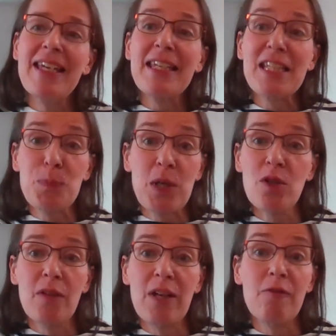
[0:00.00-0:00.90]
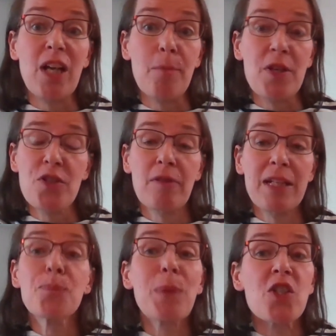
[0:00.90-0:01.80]
especially when we are measuring
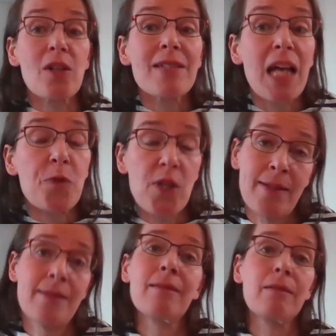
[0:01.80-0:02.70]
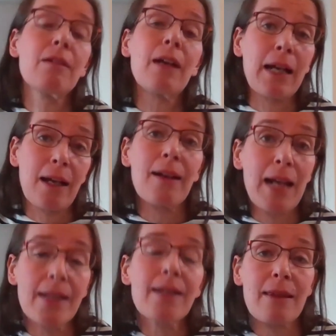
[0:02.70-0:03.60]
special subjects
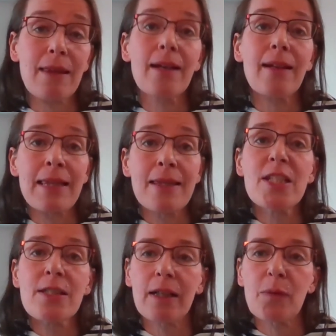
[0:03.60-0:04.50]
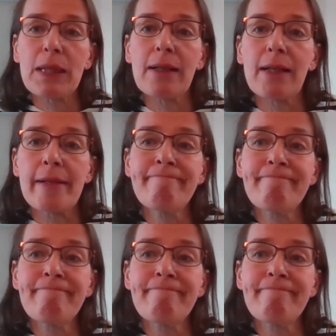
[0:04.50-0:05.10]
like in this study we are.